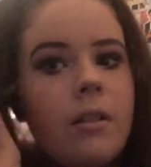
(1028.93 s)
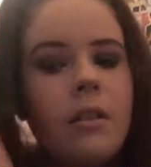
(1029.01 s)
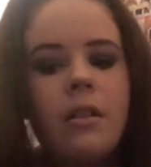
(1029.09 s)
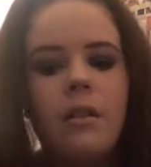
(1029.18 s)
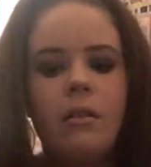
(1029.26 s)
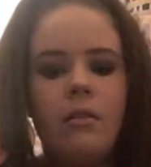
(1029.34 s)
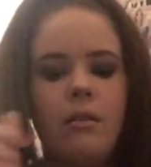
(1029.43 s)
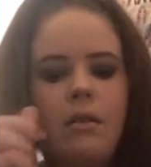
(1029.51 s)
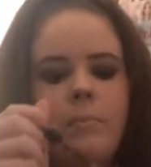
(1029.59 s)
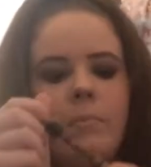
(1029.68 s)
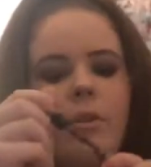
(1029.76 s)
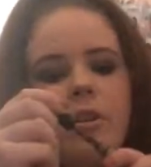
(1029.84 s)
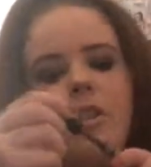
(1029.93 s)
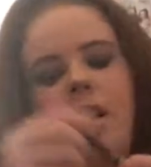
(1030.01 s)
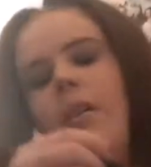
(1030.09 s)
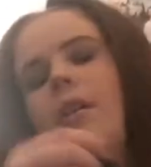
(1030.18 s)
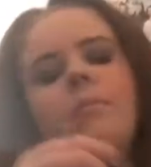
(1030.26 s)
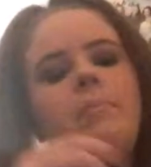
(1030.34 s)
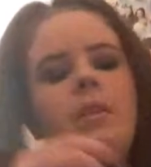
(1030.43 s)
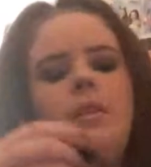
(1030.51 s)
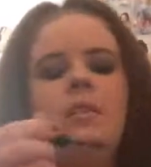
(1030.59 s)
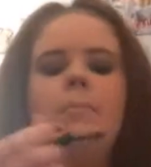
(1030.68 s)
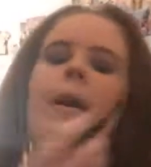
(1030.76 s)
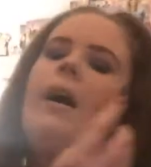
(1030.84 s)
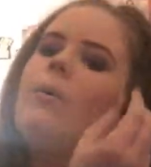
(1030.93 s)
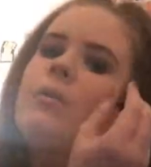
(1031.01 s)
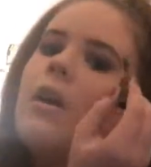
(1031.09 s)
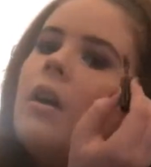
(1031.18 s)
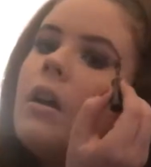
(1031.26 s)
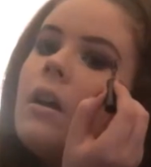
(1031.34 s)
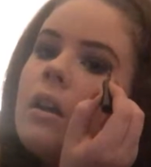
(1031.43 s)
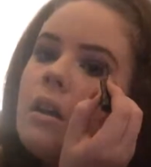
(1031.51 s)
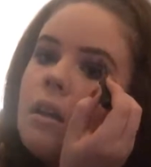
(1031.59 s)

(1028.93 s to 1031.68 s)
So brush out a bit of powder